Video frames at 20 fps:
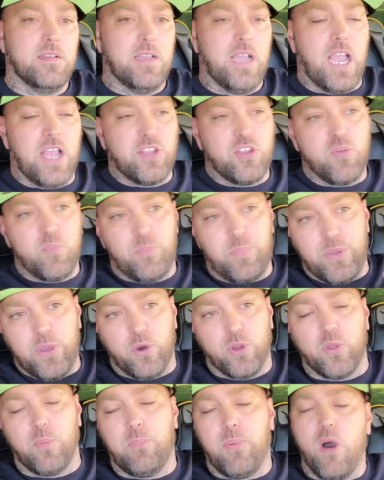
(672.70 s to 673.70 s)
and you
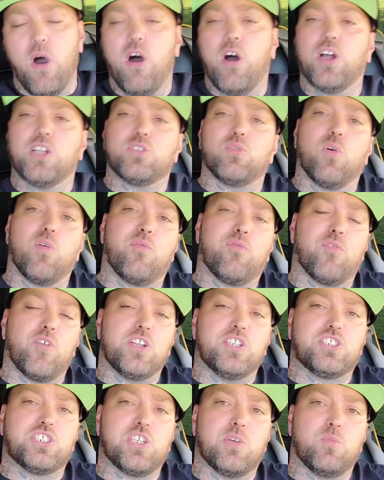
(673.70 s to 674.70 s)
build a bond or a
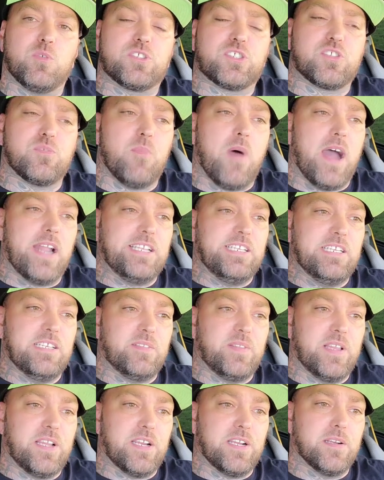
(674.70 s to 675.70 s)
friendship with somebody
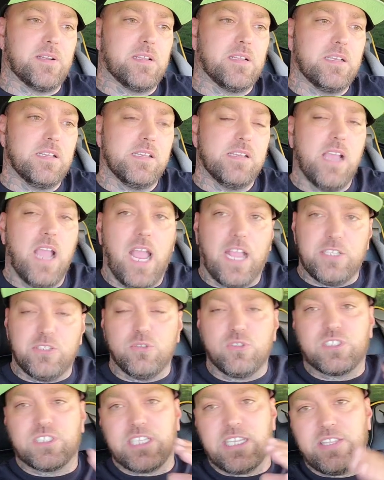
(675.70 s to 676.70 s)
in there and
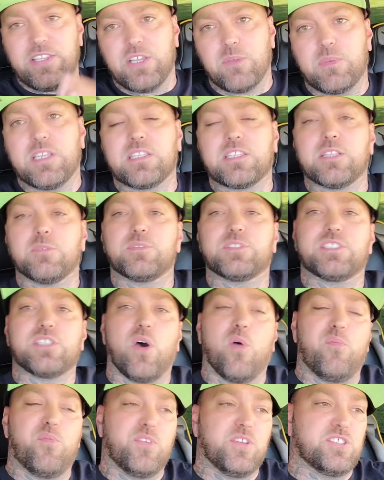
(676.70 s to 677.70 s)
you see them get
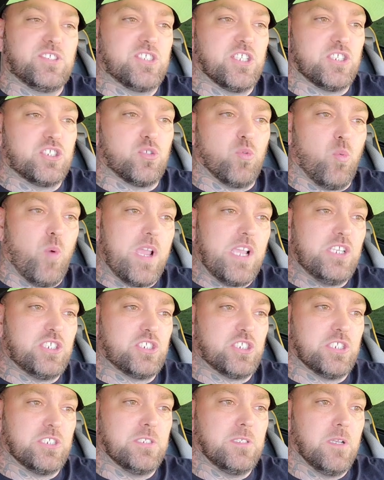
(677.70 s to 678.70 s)
themselves in a
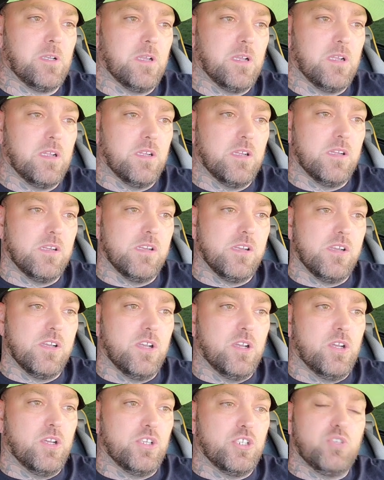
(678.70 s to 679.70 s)
situation,
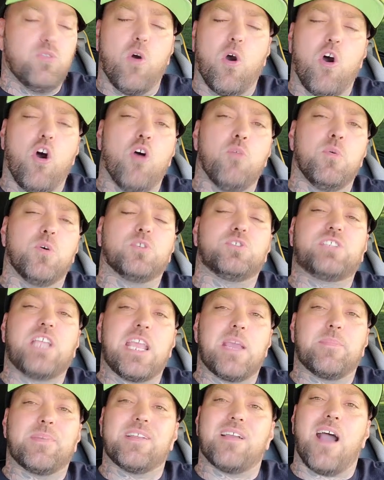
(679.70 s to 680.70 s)
you are almost
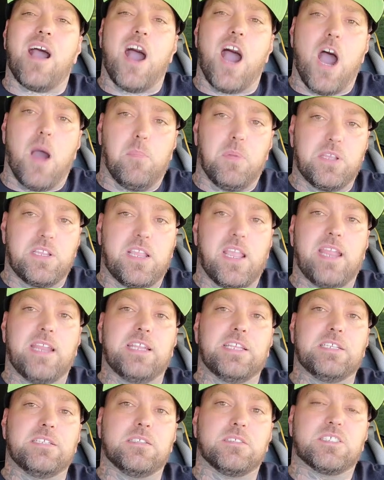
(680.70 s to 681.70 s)
damn near
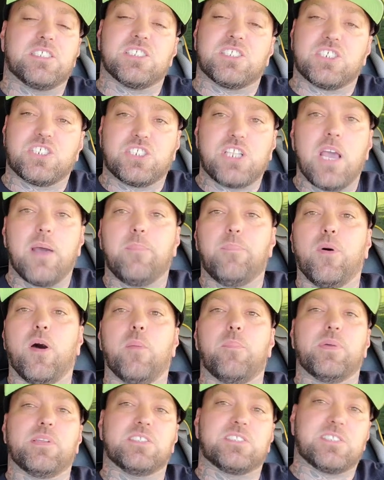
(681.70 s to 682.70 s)
obligated to step
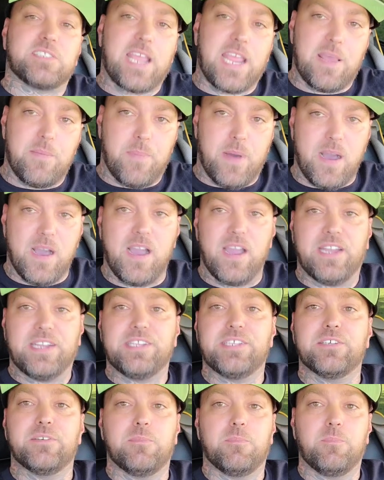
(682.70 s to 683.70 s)
up and stand behind
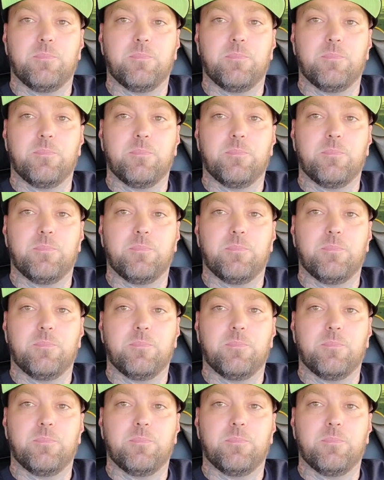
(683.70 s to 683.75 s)
him.